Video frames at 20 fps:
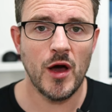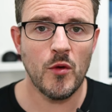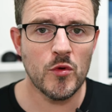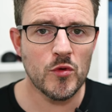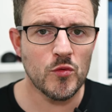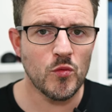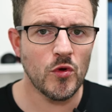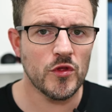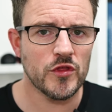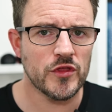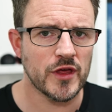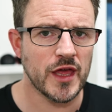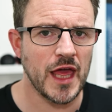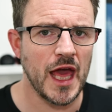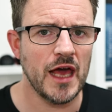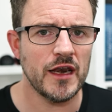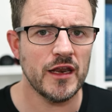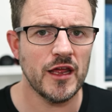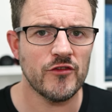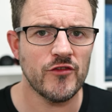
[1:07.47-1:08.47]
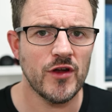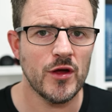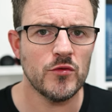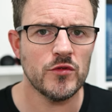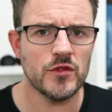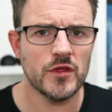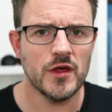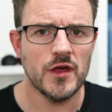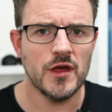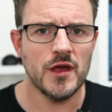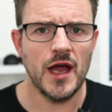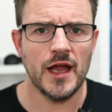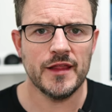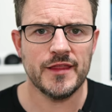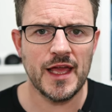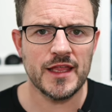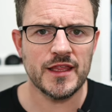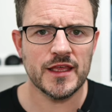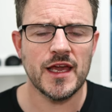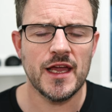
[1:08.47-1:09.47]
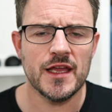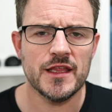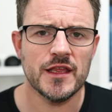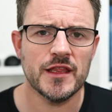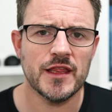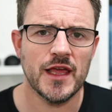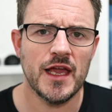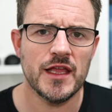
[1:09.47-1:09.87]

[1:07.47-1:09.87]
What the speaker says: I wouldn't want to carry around a dedicated